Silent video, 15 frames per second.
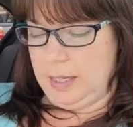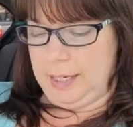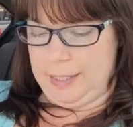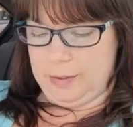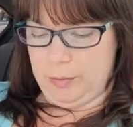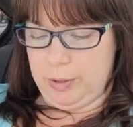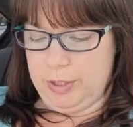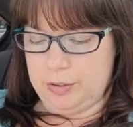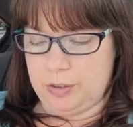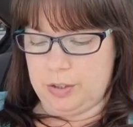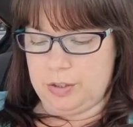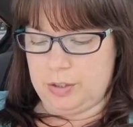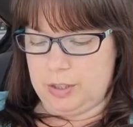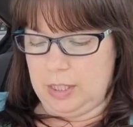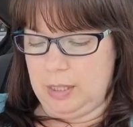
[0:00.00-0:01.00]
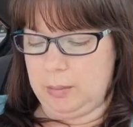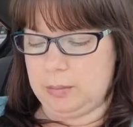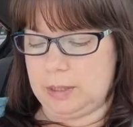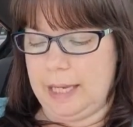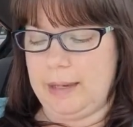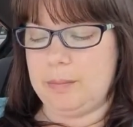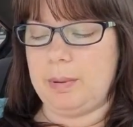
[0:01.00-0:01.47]
A research team
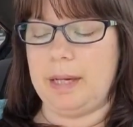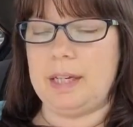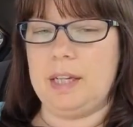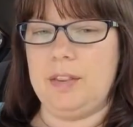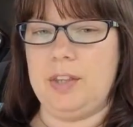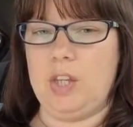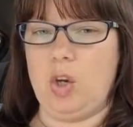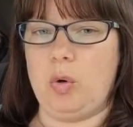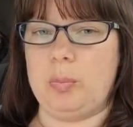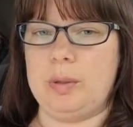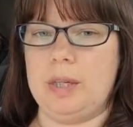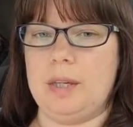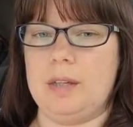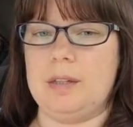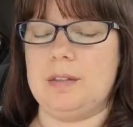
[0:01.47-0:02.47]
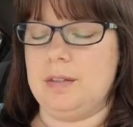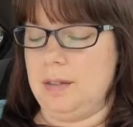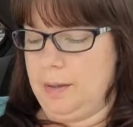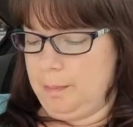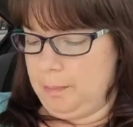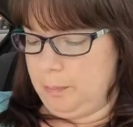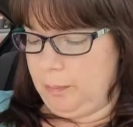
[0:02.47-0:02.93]
led by Ethiopian
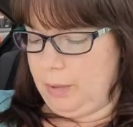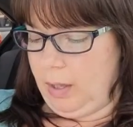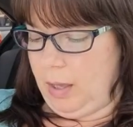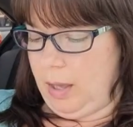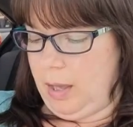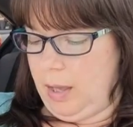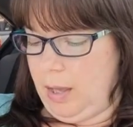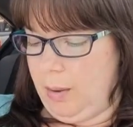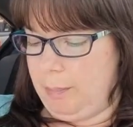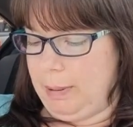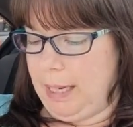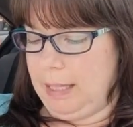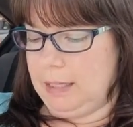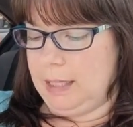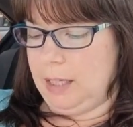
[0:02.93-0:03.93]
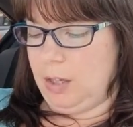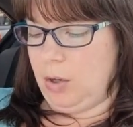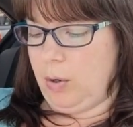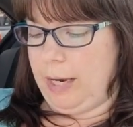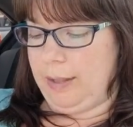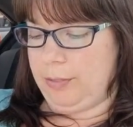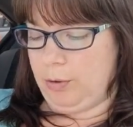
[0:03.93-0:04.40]

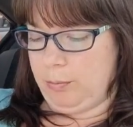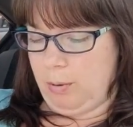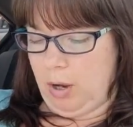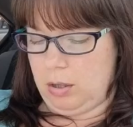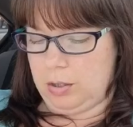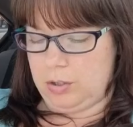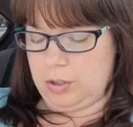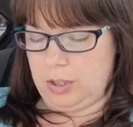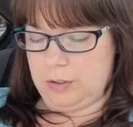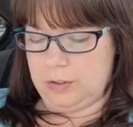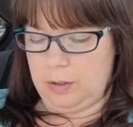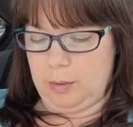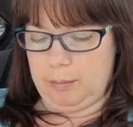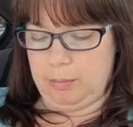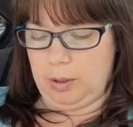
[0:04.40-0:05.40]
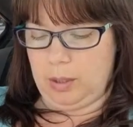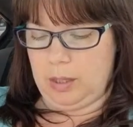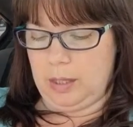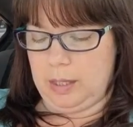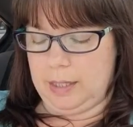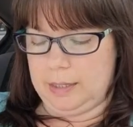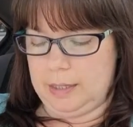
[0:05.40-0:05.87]
paleoanthropologist
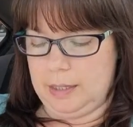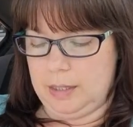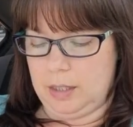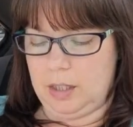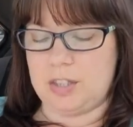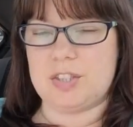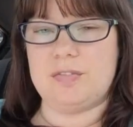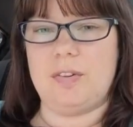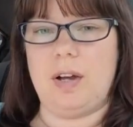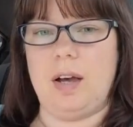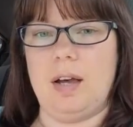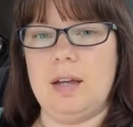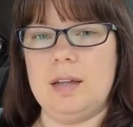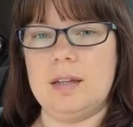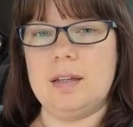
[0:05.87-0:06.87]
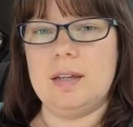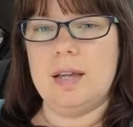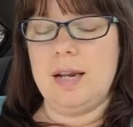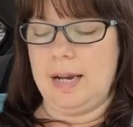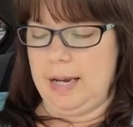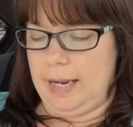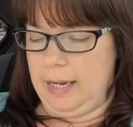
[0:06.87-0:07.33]
Burhan Asfaw
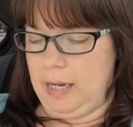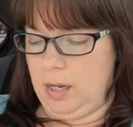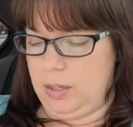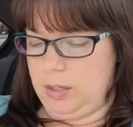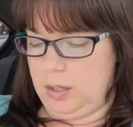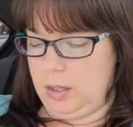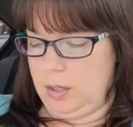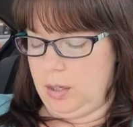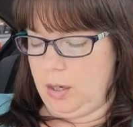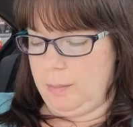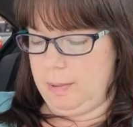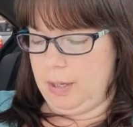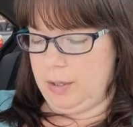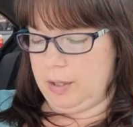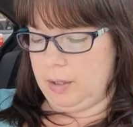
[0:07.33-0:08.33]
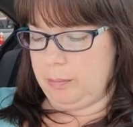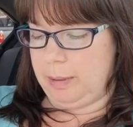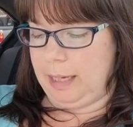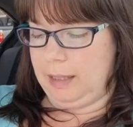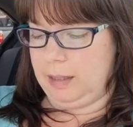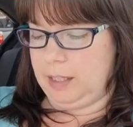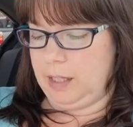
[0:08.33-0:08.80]
and American
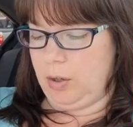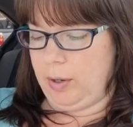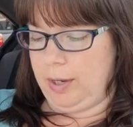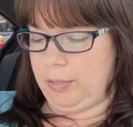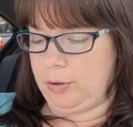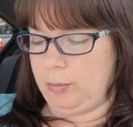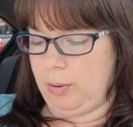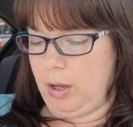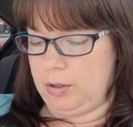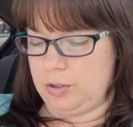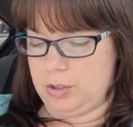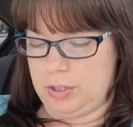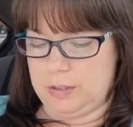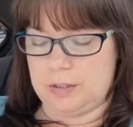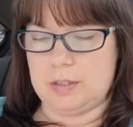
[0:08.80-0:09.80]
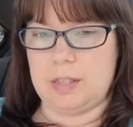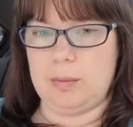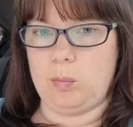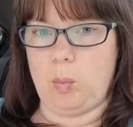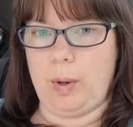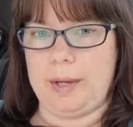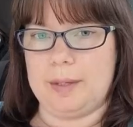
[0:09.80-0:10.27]
paleoanthropologist
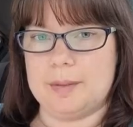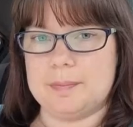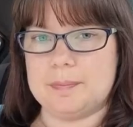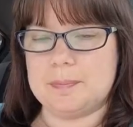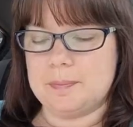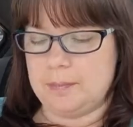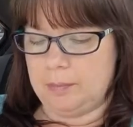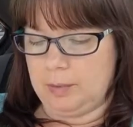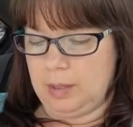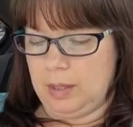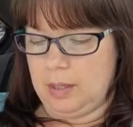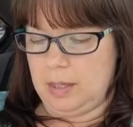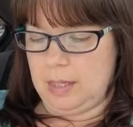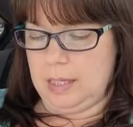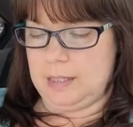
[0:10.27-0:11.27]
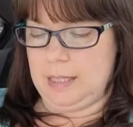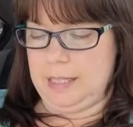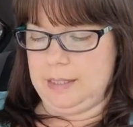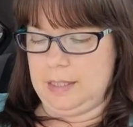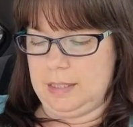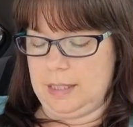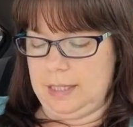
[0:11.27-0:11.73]
Tim White. In
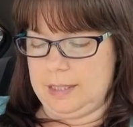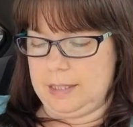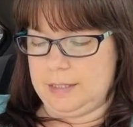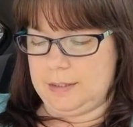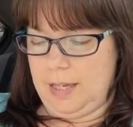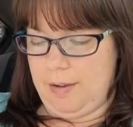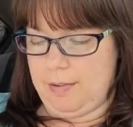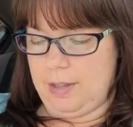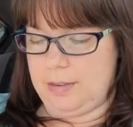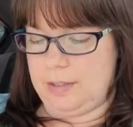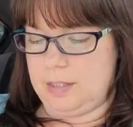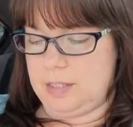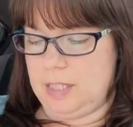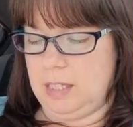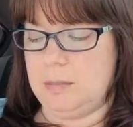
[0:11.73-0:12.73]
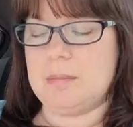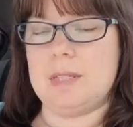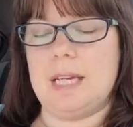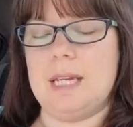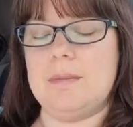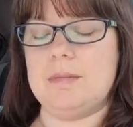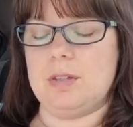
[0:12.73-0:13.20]
1997, the team
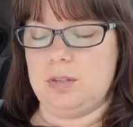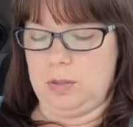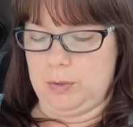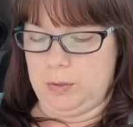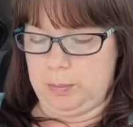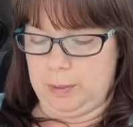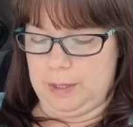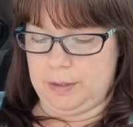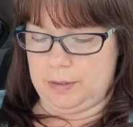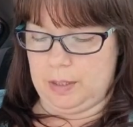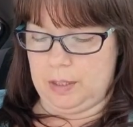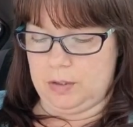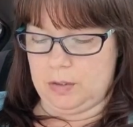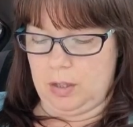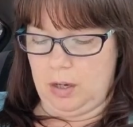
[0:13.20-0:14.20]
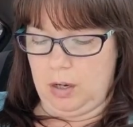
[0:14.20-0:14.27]
named the new species